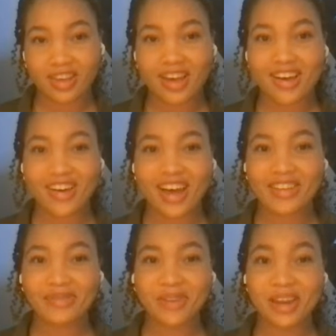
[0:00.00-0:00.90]
I
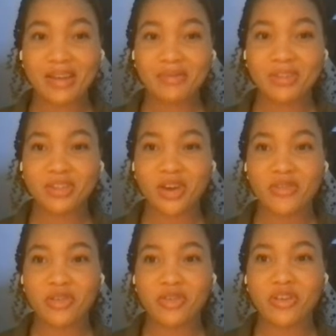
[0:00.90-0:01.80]
mean, I'm just
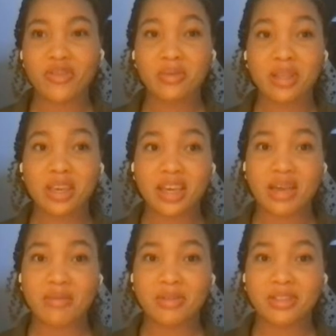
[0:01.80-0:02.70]
grateful for everybody that
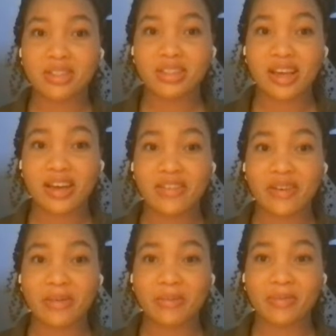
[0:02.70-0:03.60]
came onto this live.
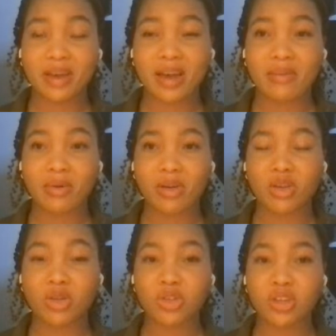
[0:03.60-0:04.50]
Um, I'm
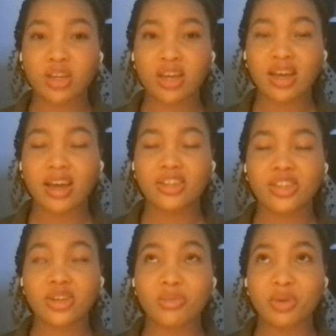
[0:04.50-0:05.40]
usually, I
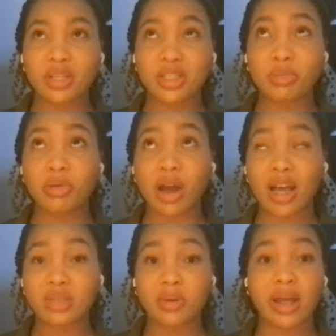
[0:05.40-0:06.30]
shouldn't be
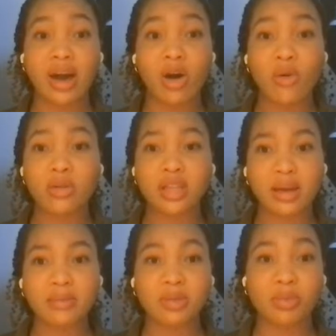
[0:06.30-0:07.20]
surprised, but I always
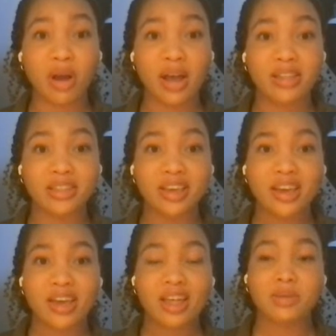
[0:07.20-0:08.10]
am surprised,
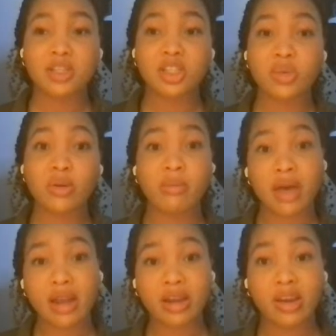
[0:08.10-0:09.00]
especially when
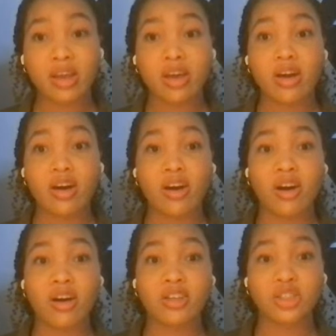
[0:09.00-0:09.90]
men
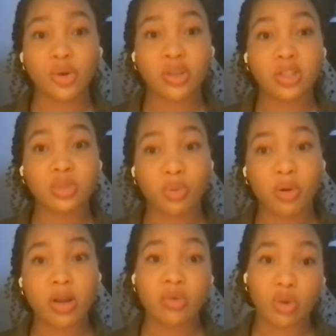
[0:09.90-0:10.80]
are showing the
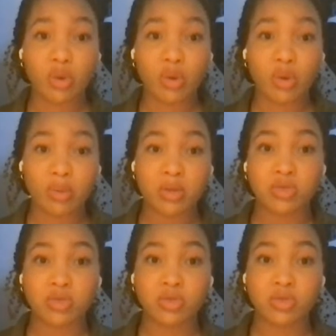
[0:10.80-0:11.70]
support in
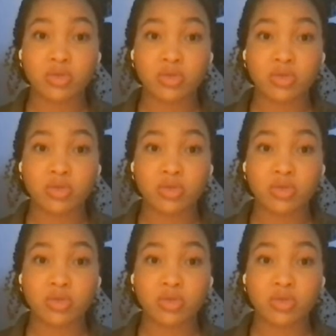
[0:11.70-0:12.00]
women's